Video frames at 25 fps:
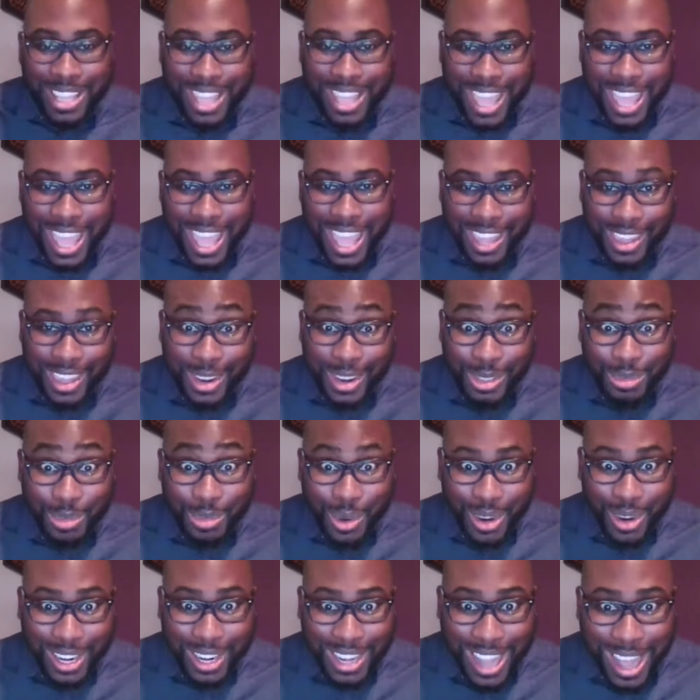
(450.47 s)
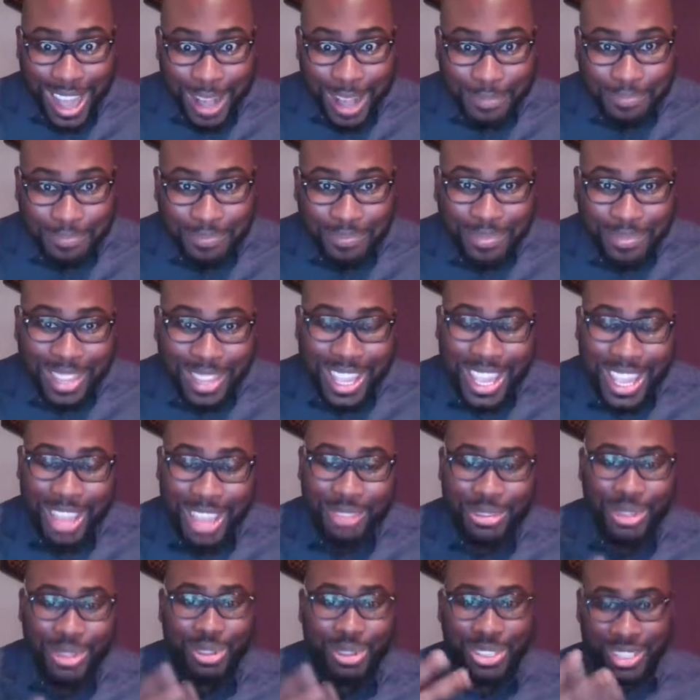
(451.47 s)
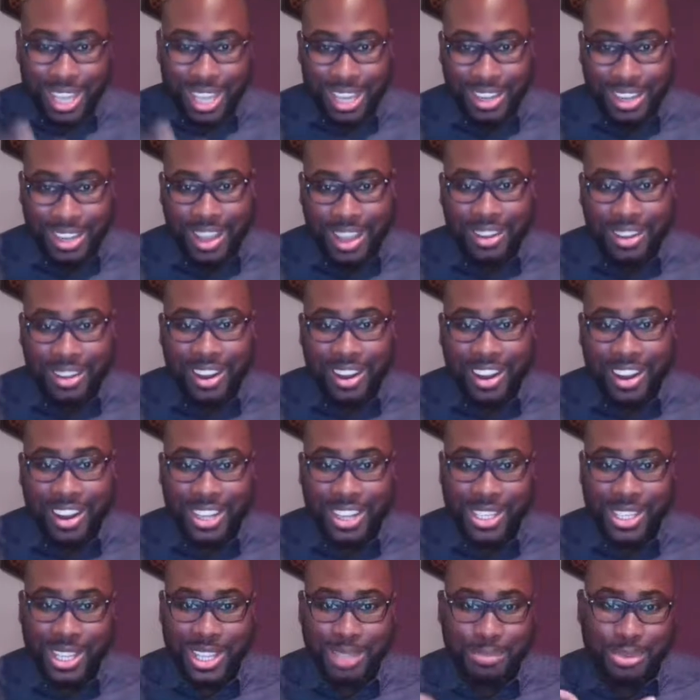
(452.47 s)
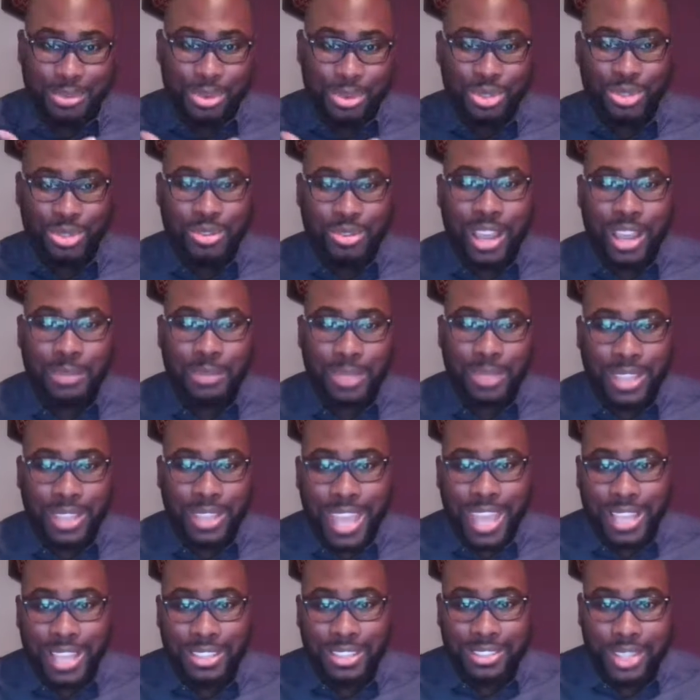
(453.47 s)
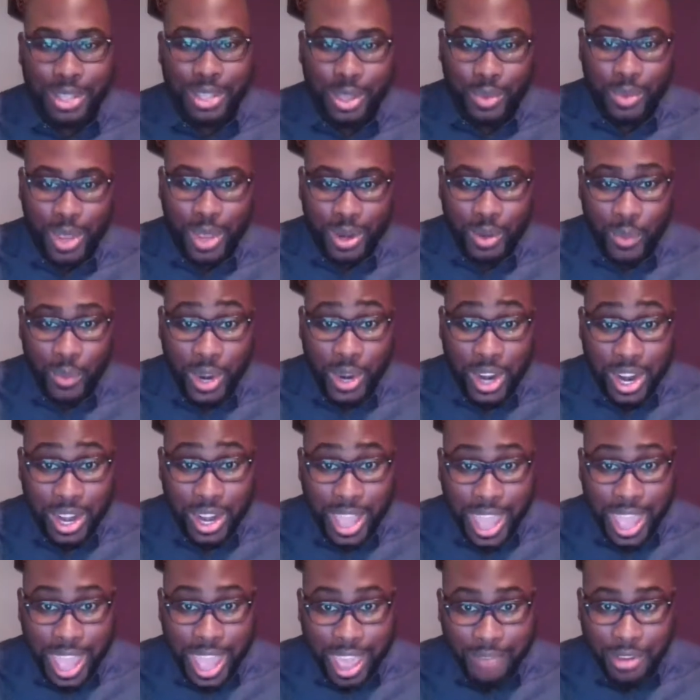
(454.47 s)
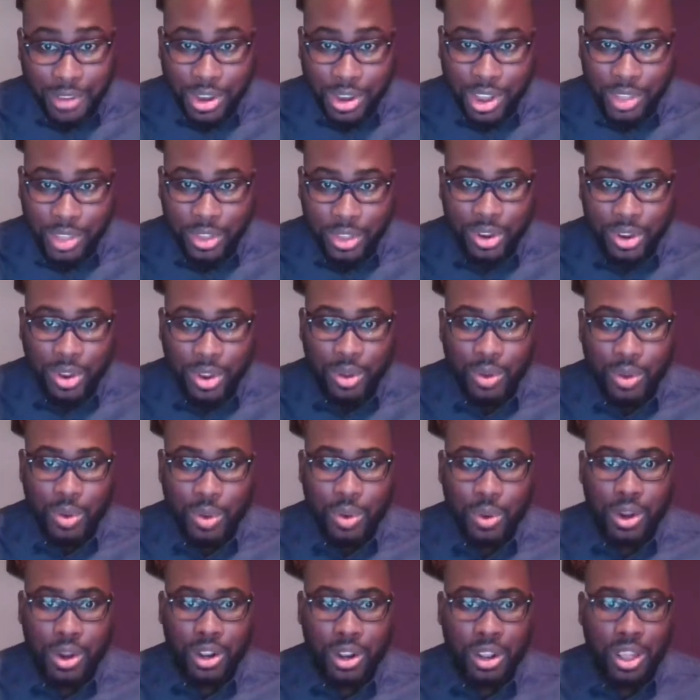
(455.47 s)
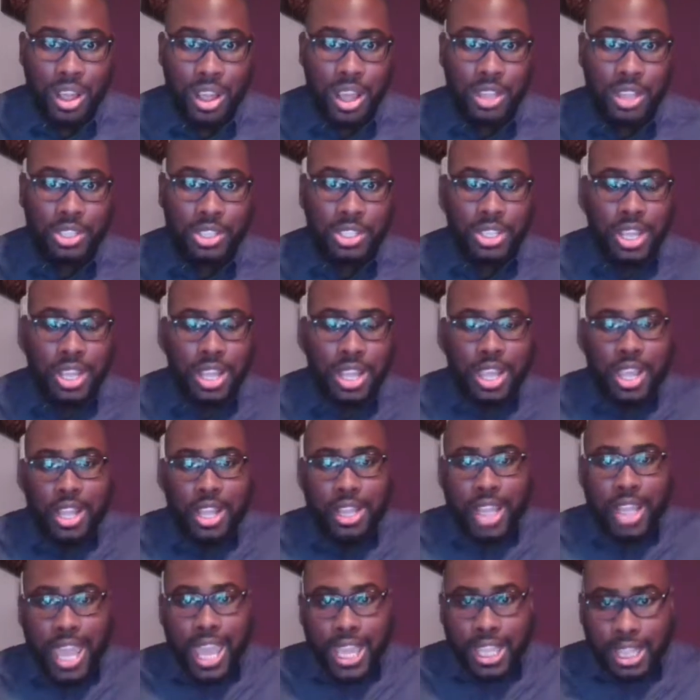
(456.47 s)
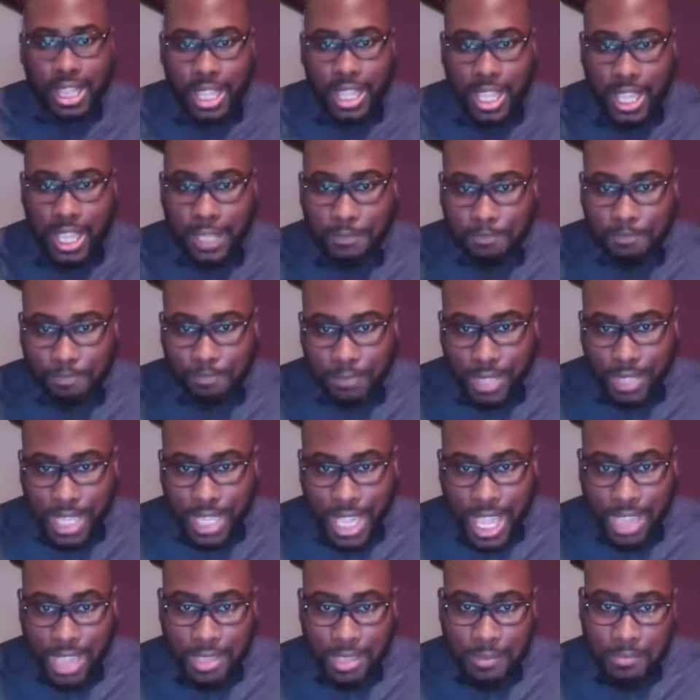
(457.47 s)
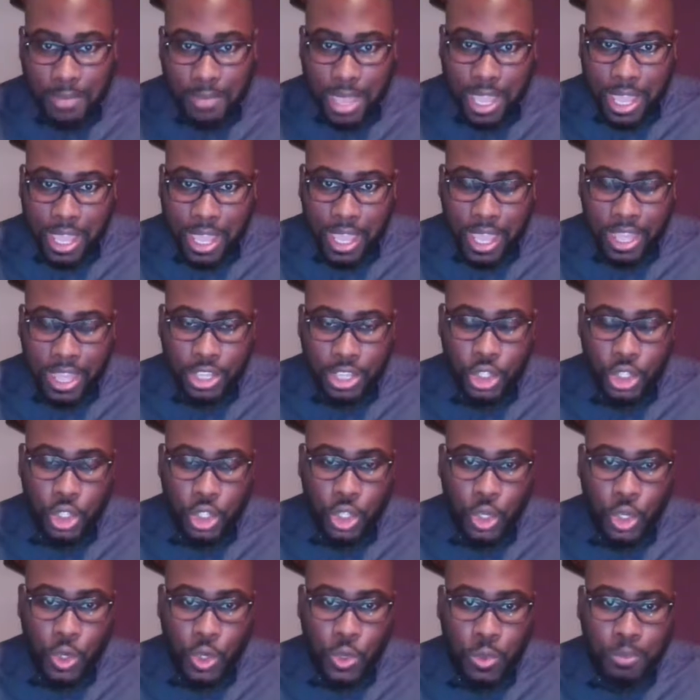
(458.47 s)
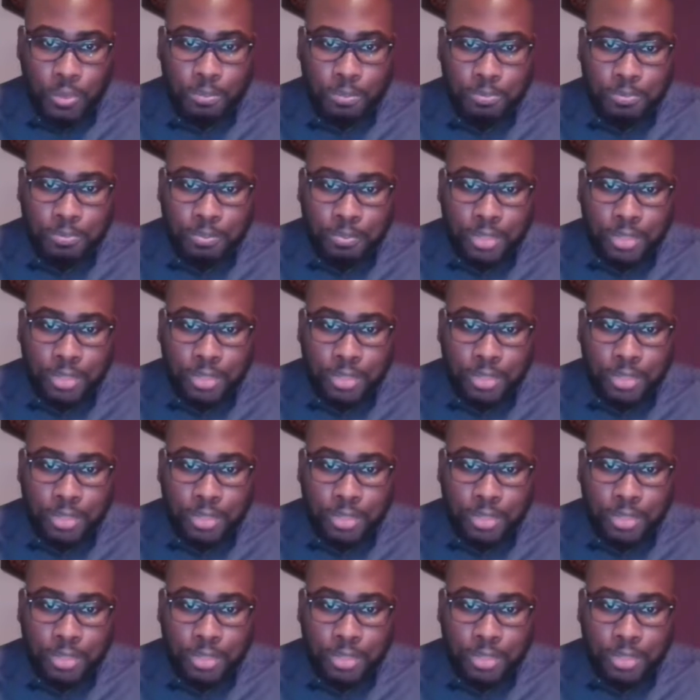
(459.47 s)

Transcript: And there's more to come if you check out our Deprescribing Accelerator. We're going to have another cohort launch, likely the end of May and June.